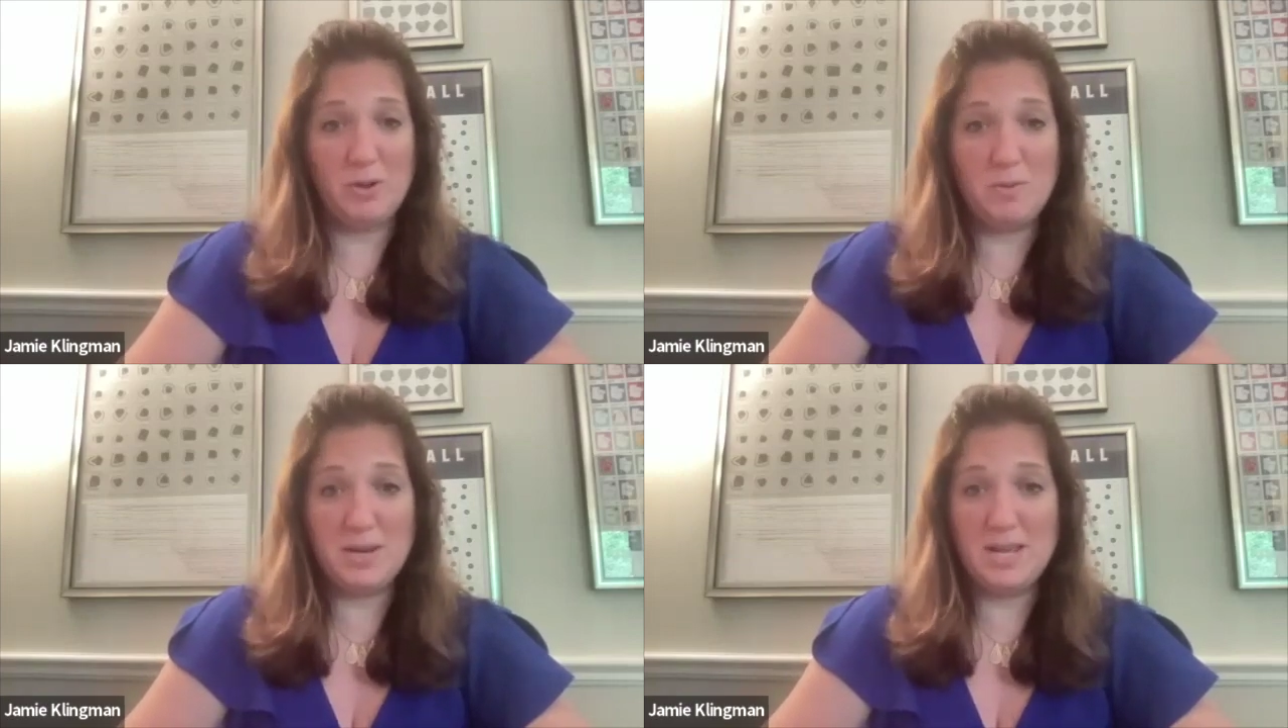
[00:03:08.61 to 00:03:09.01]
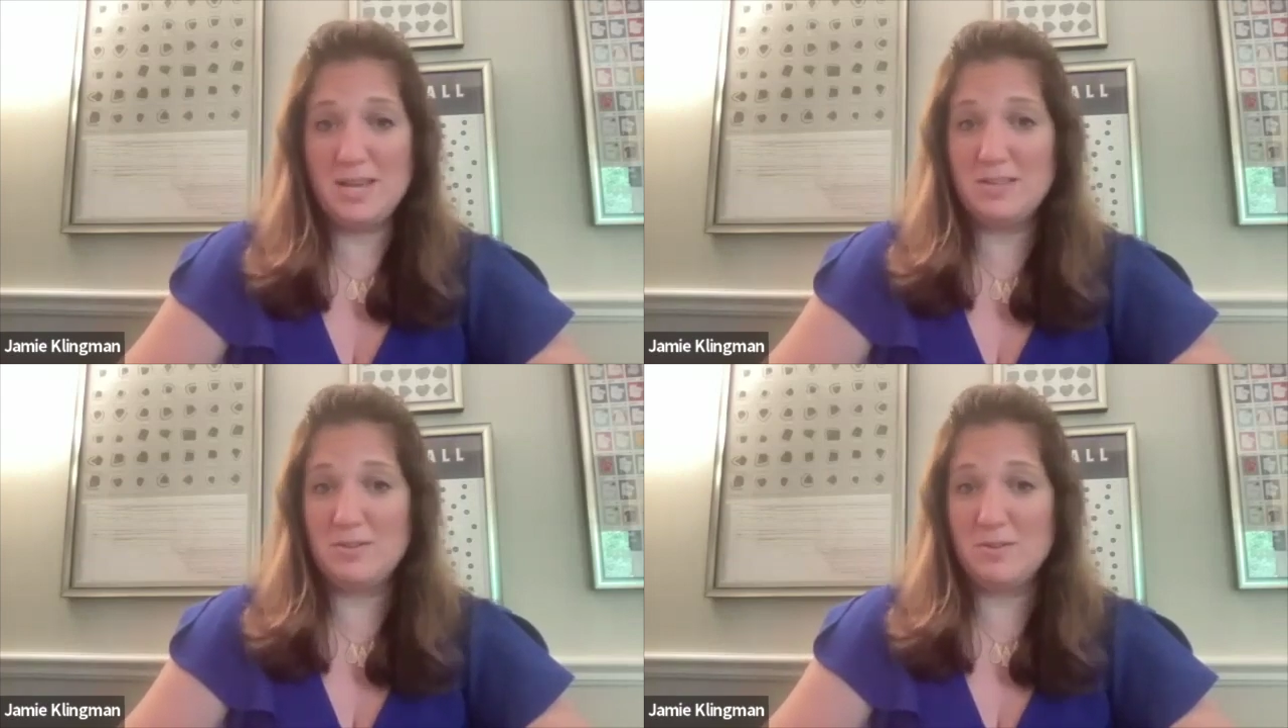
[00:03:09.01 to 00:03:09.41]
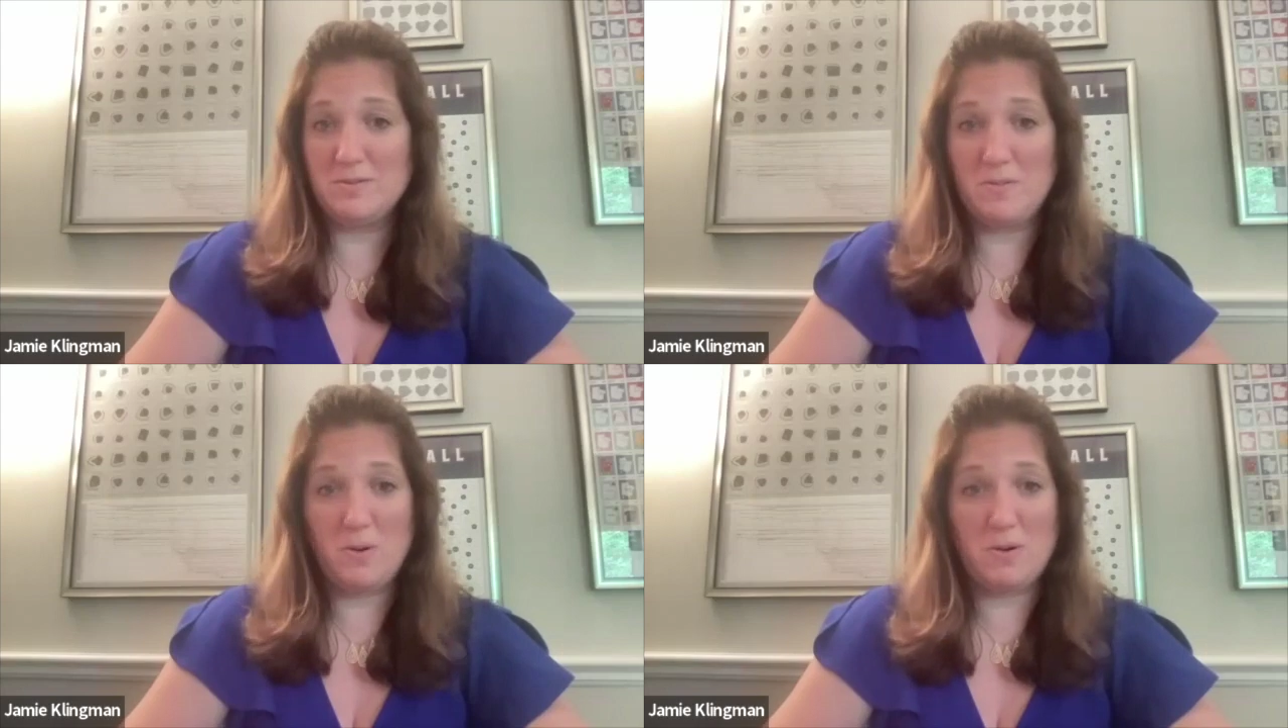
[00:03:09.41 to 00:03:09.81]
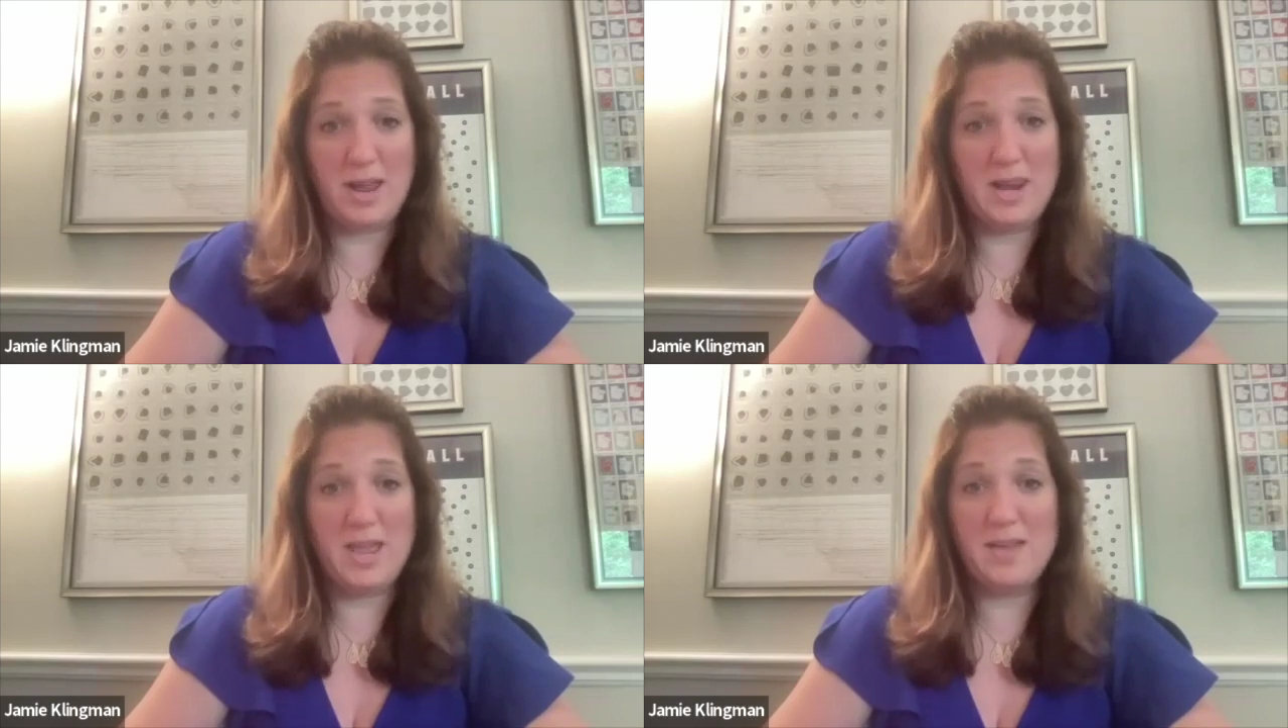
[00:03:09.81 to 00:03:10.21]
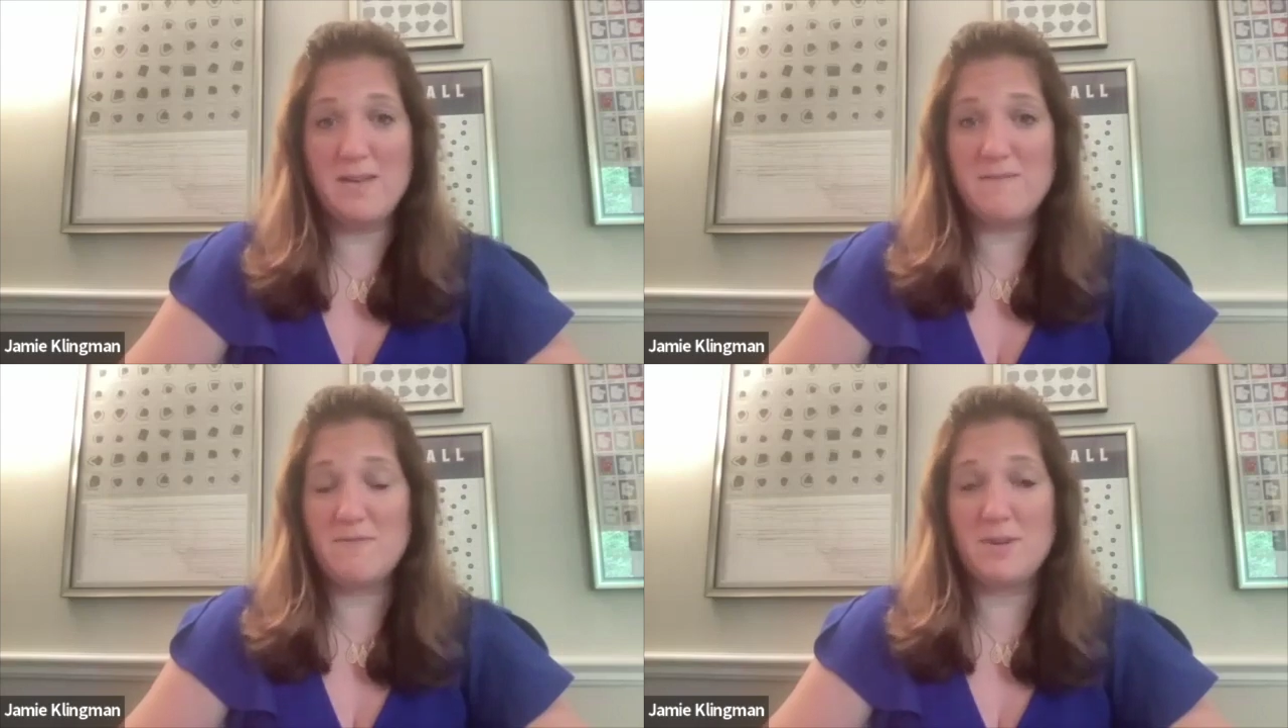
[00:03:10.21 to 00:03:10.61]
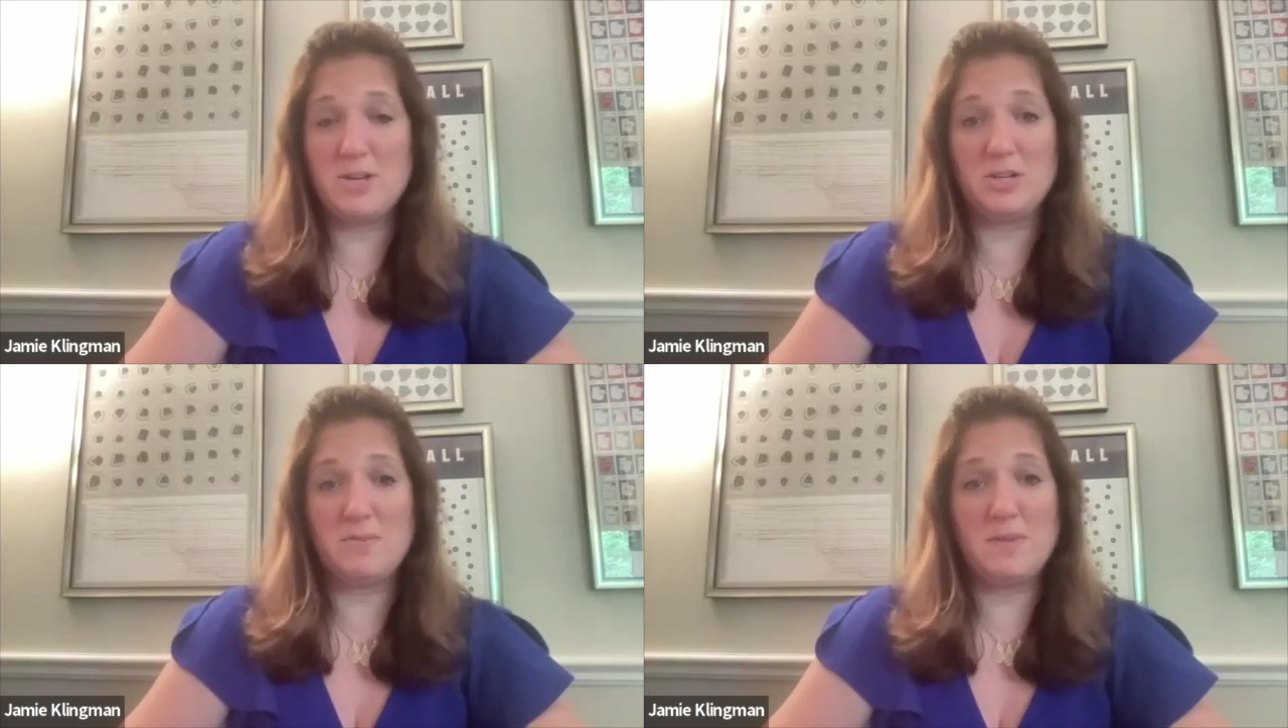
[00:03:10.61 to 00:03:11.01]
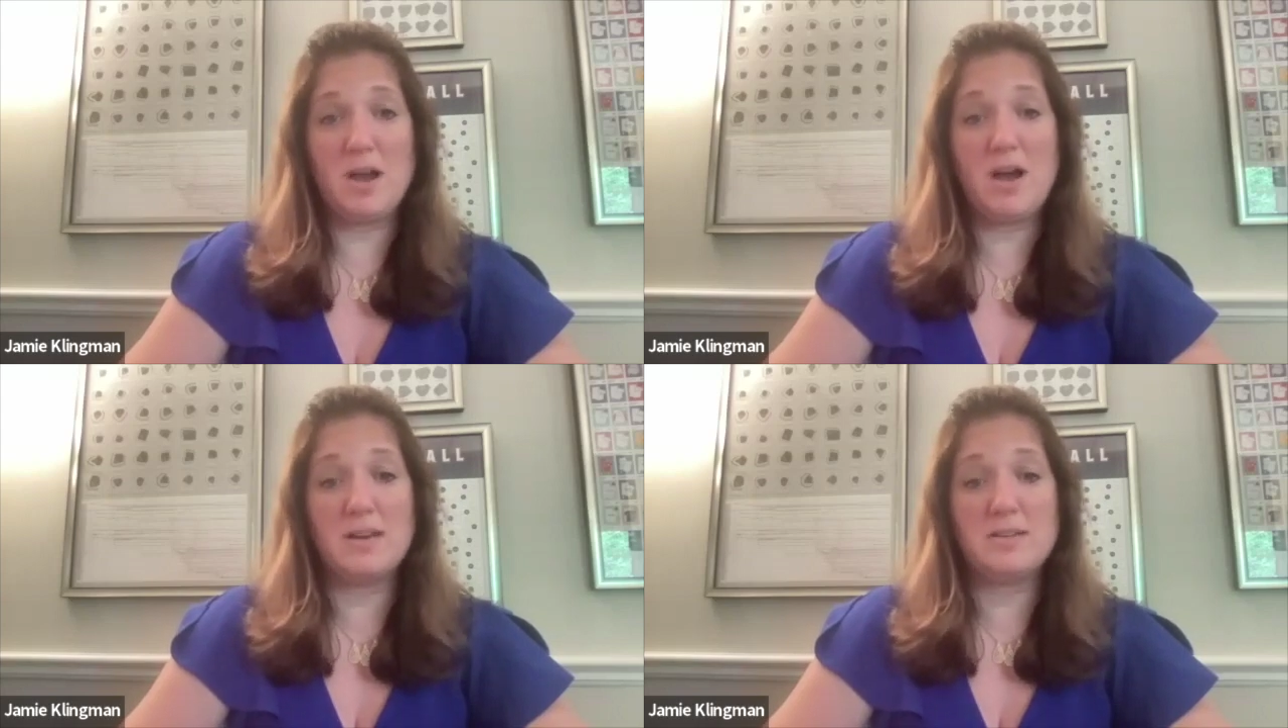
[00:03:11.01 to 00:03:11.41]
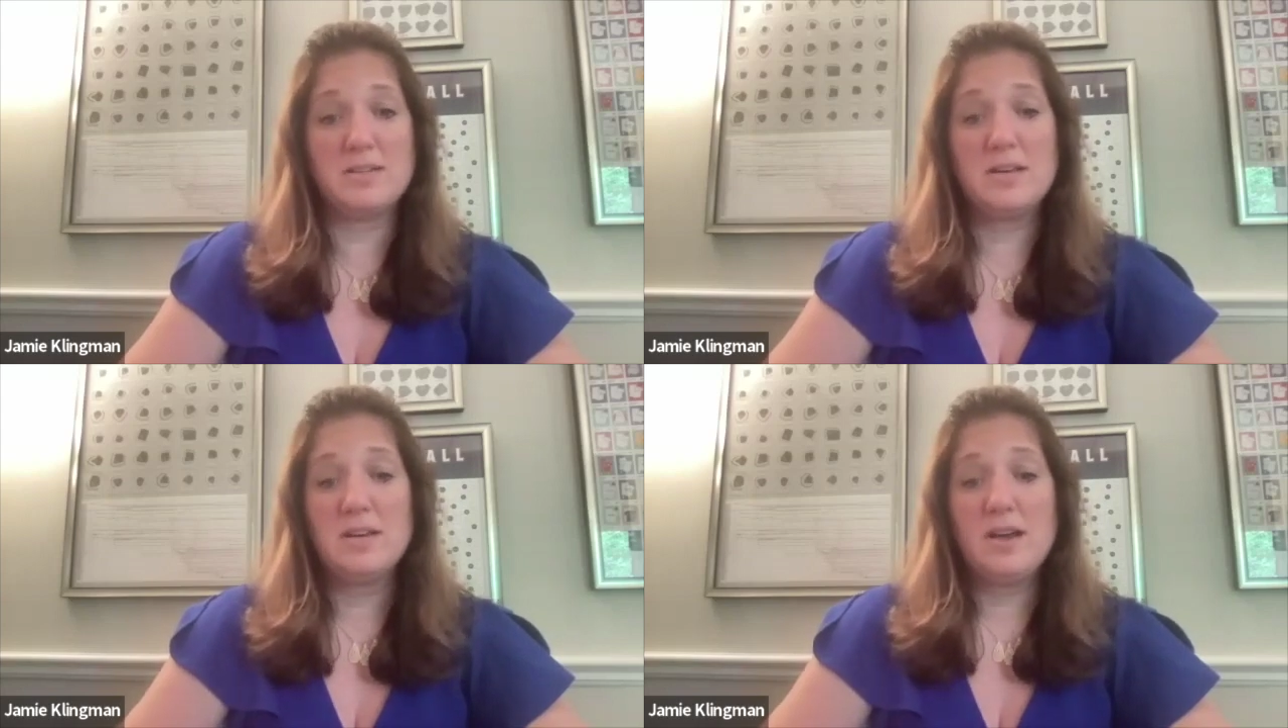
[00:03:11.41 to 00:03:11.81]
who it is or any information beyond